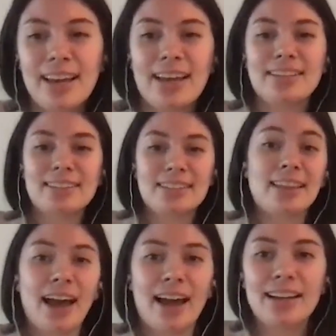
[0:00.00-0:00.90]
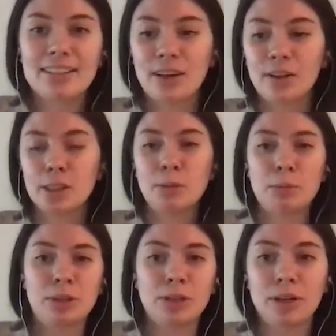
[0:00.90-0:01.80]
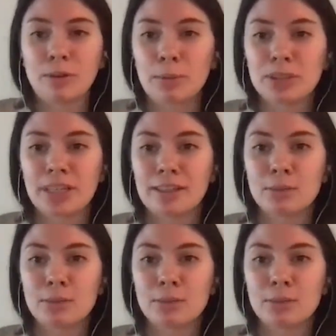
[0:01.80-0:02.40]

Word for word: and to see yeah. that and see all these people representing